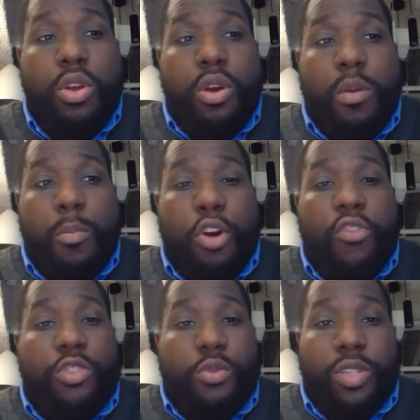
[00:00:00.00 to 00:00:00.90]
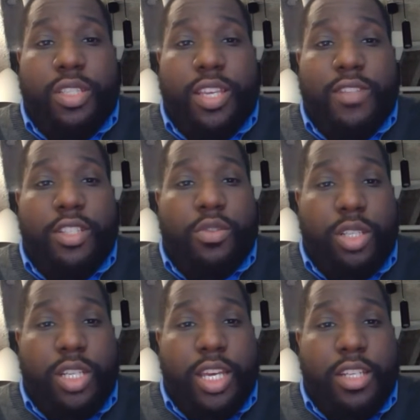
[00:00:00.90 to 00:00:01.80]
both 27 and
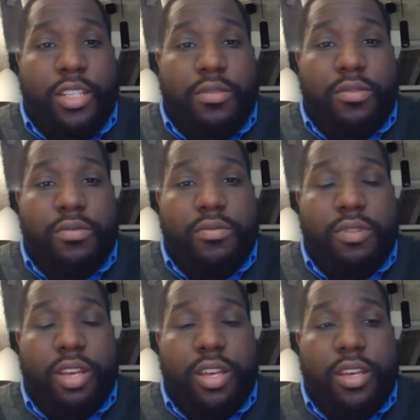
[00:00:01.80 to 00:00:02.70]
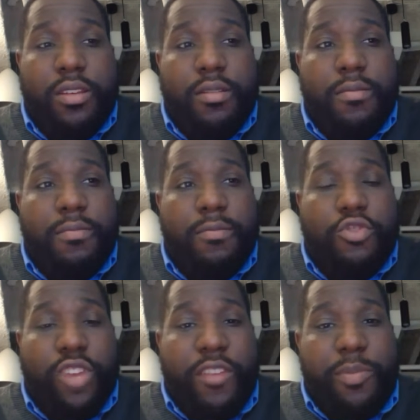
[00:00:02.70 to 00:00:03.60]
29
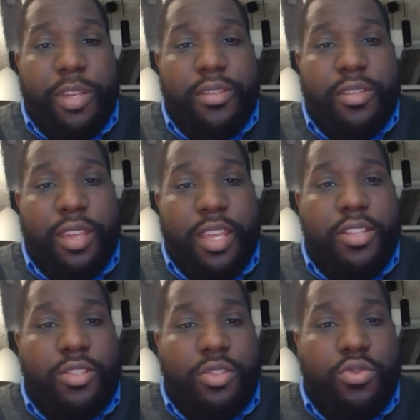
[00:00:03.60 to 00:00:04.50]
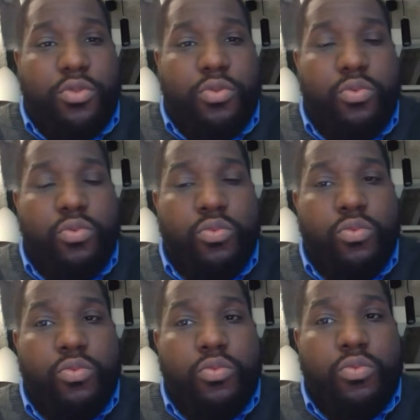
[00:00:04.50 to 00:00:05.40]
draft picks into
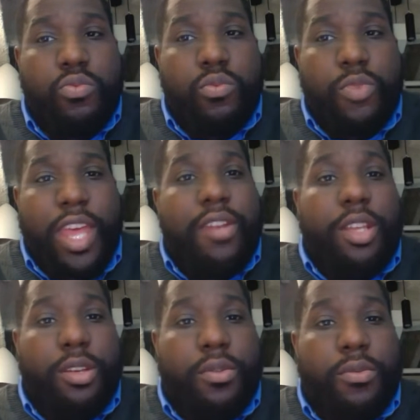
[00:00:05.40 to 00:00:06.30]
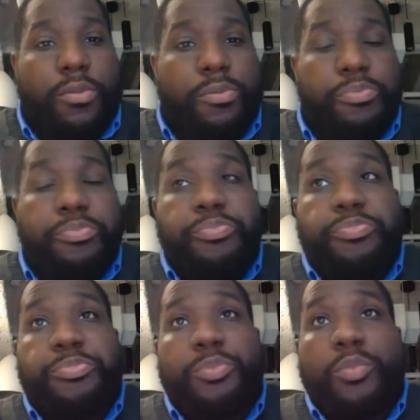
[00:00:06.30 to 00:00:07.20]
that deal.
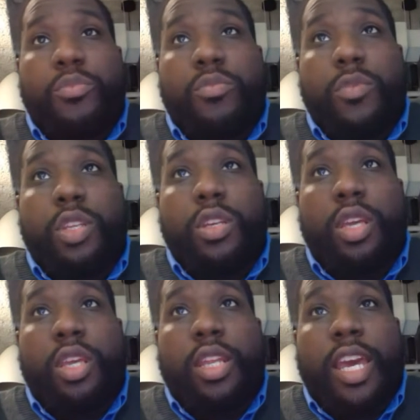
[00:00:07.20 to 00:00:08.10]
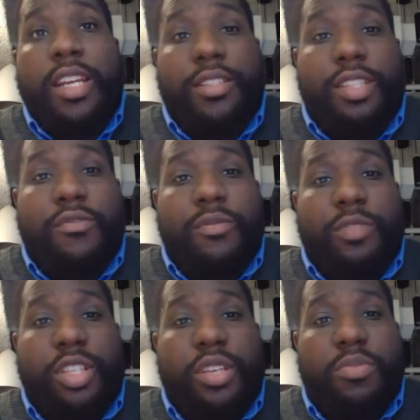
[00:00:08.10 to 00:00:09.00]
And I understand from a
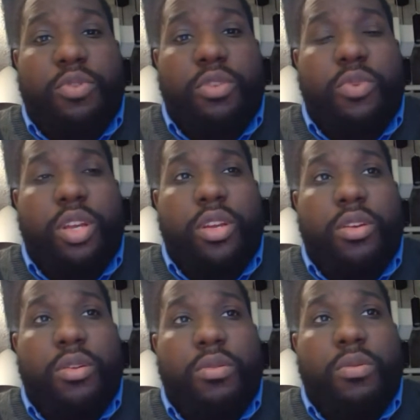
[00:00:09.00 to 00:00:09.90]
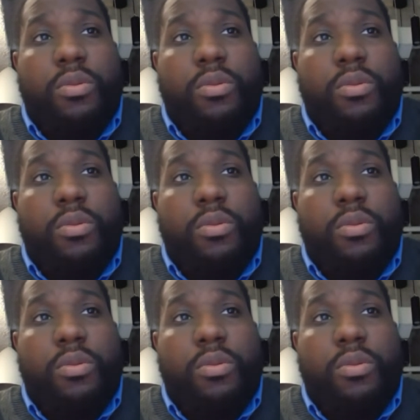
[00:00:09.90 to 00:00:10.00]
standpoint where